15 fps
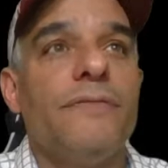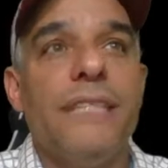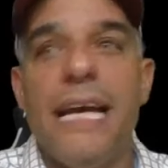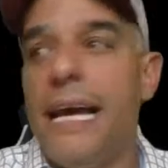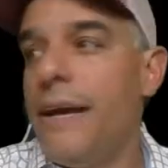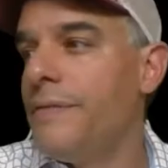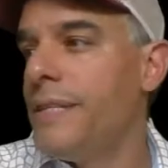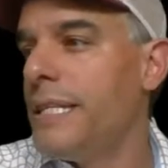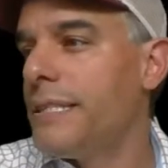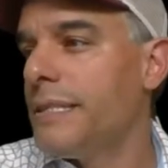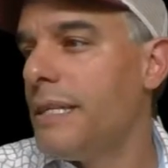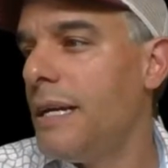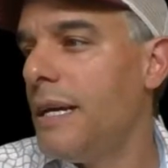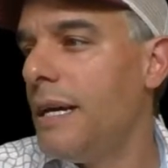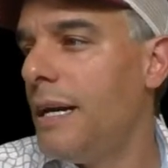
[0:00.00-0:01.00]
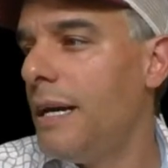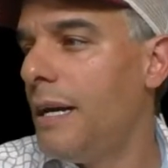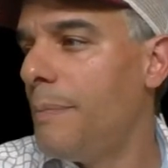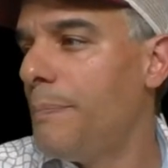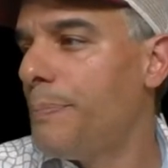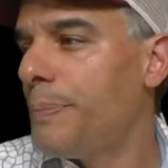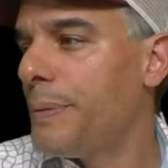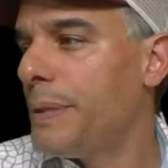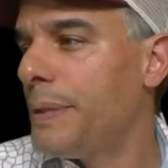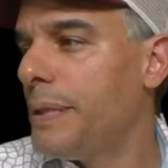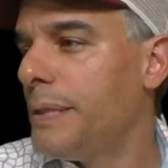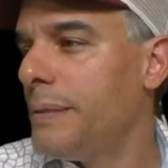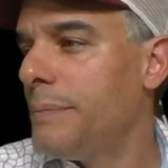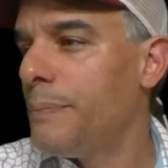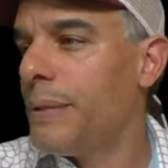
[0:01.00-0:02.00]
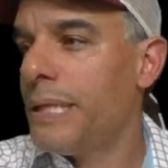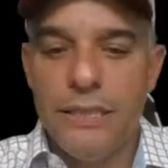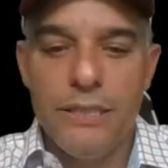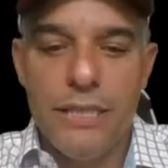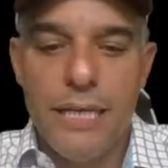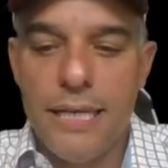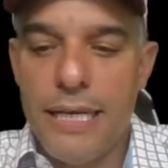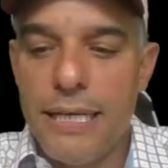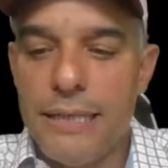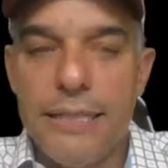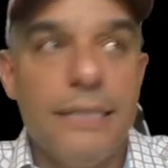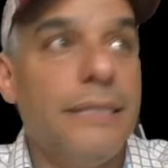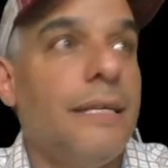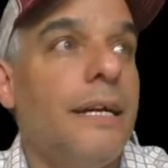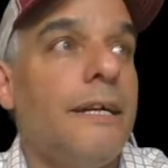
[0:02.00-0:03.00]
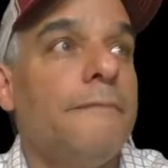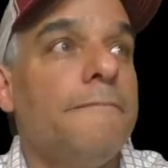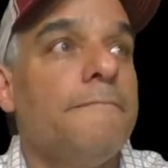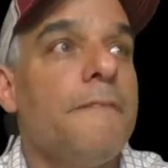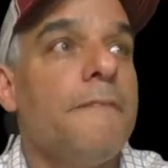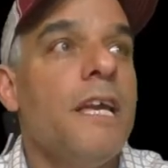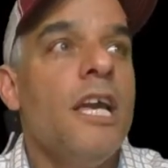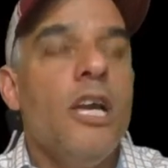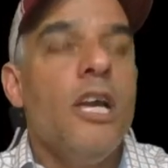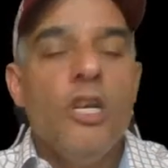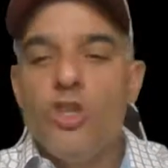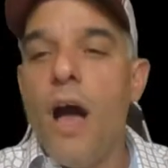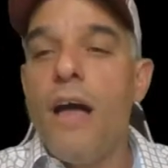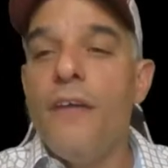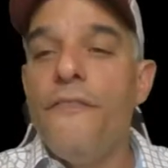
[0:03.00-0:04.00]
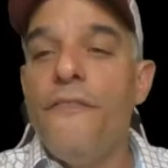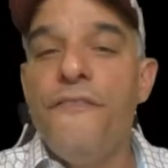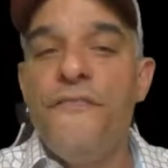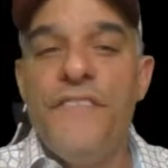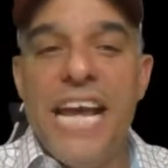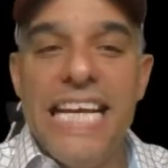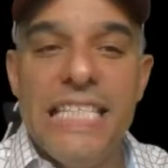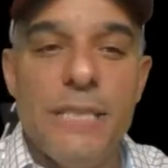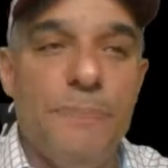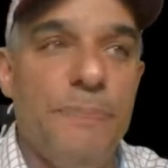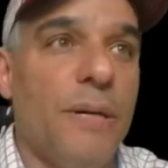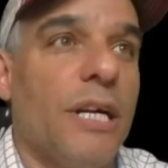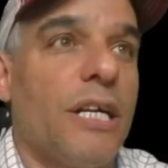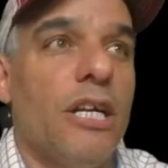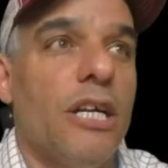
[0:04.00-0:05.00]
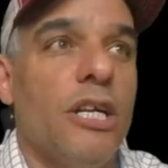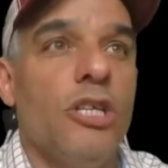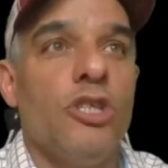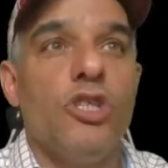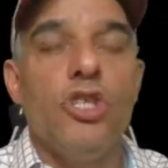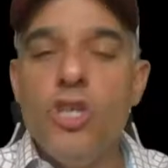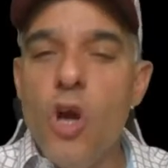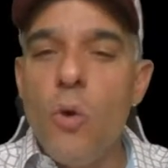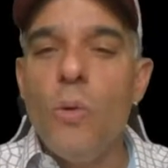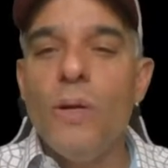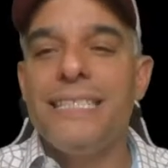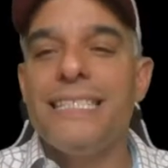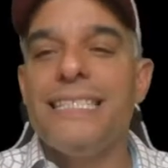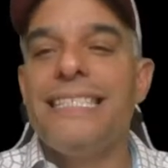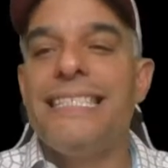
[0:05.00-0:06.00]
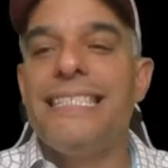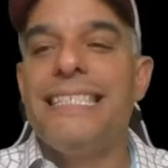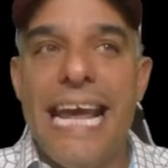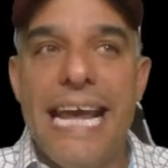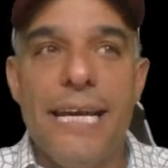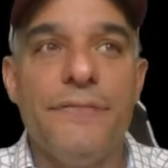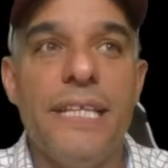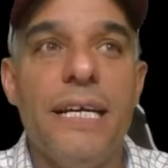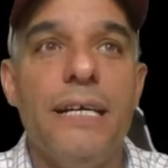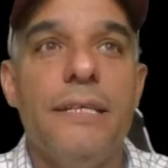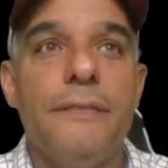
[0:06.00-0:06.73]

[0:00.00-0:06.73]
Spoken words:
to have this up, but I did not. So on Facebook, do you know what's saved?